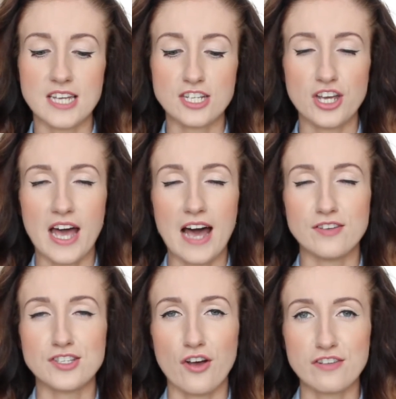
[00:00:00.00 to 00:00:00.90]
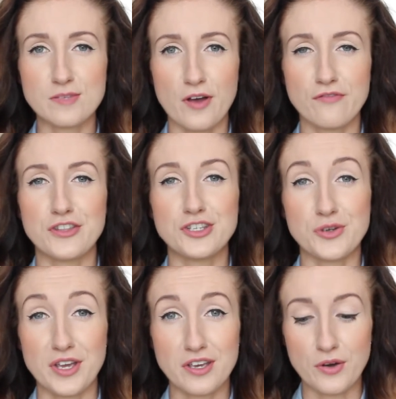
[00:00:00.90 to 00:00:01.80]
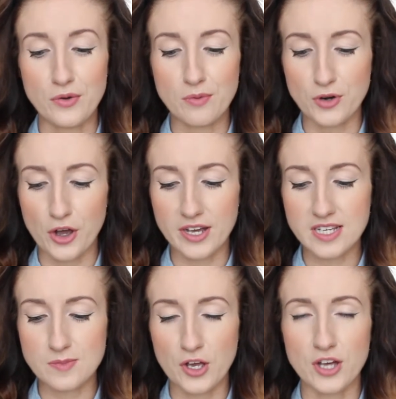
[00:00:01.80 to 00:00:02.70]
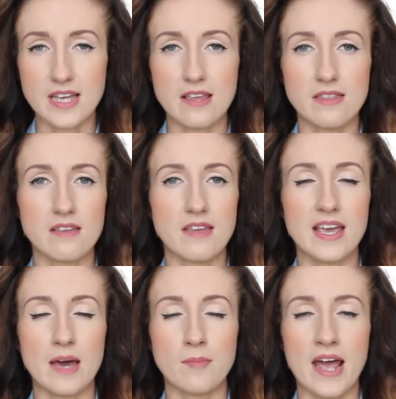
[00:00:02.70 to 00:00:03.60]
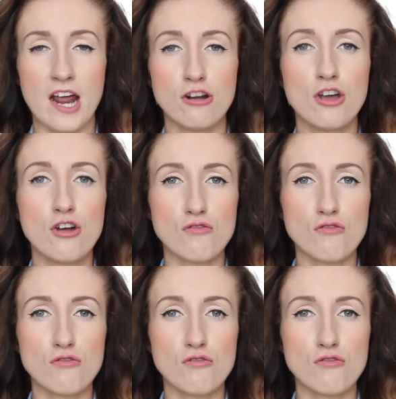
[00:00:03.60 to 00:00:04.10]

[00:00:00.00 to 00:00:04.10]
I do have a soft spot for the Joico products because I think they get my hair